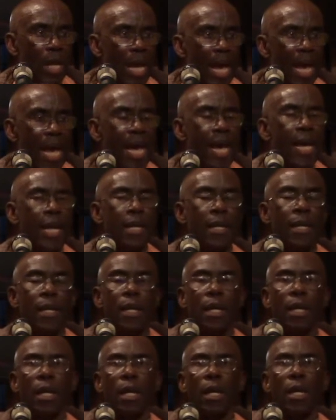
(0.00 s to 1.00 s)
And
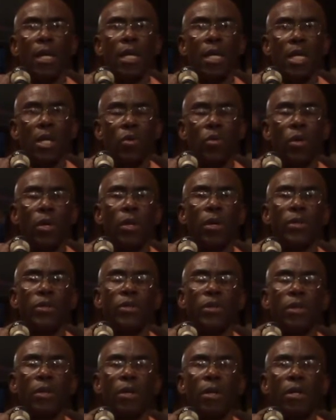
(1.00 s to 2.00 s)
he
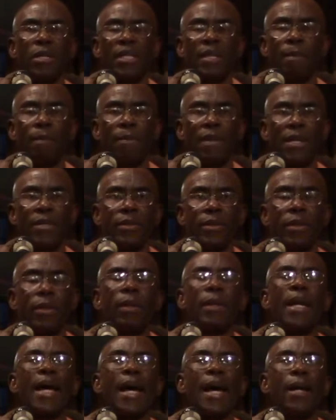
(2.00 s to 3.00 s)
was contemplating
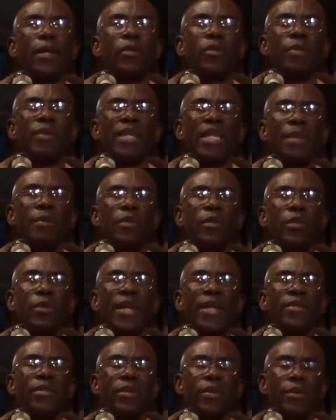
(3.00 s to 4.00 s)
on how to be able to
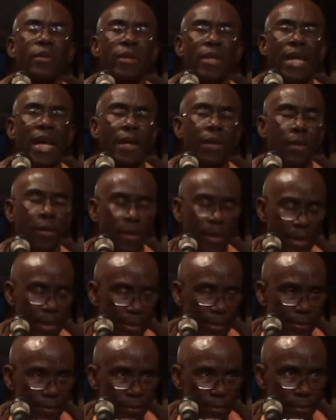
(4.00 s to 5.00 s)
execute that
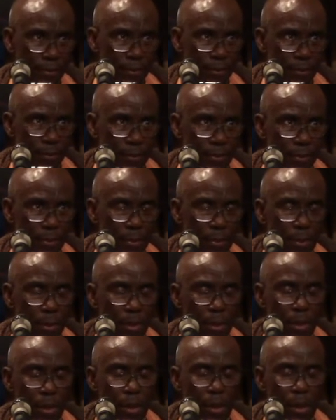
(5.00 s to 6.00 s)
order.
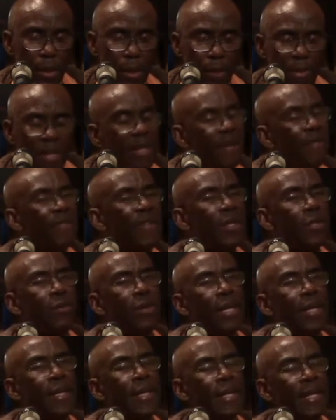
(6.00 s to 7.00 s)
But
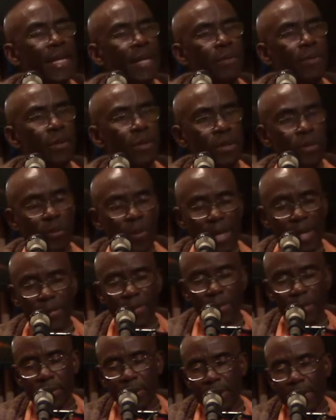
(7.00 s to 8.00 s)
eventually he came to the
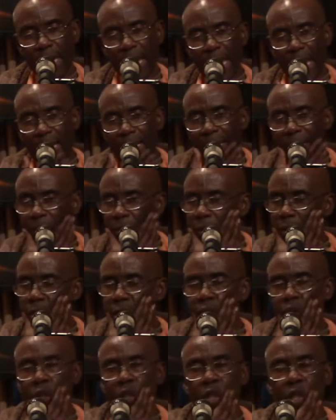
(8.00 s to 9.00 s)
West, and then God
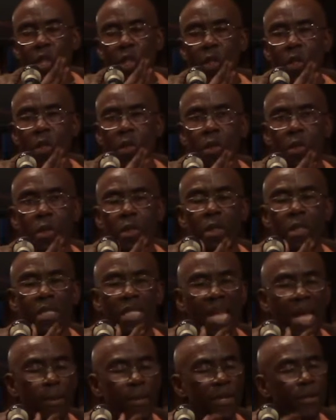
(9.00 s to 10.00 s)
is Krishna consciousness
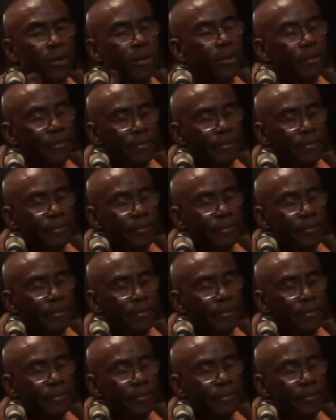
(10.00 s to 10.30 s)
established.